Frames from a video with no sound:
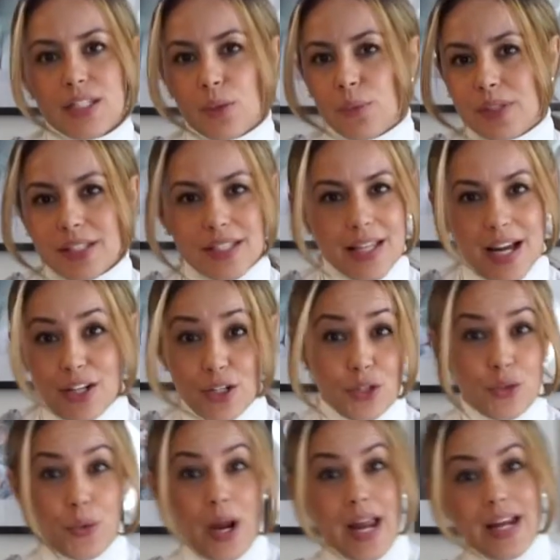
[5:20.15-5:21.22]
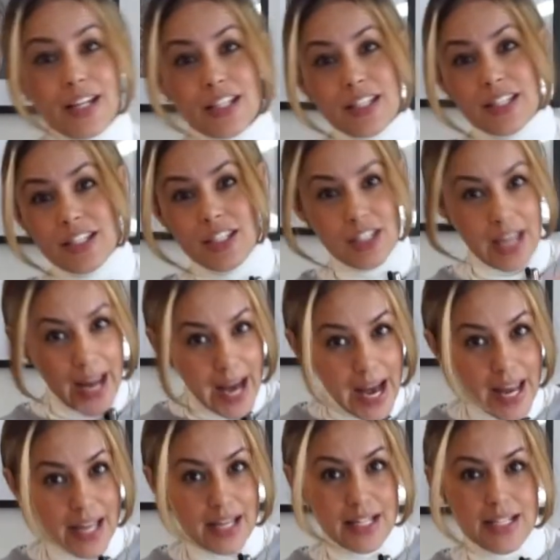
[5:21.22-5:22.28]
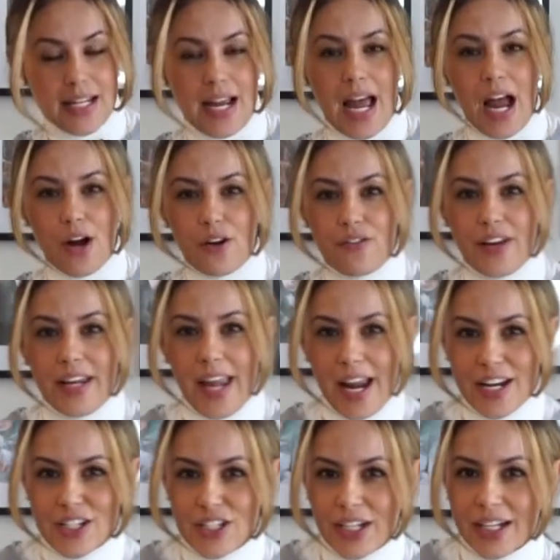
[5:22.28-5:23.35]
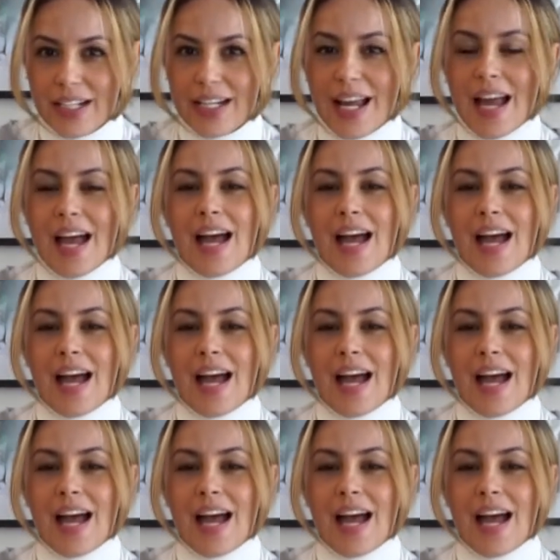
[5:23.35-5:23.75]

So we decided to extend our vacation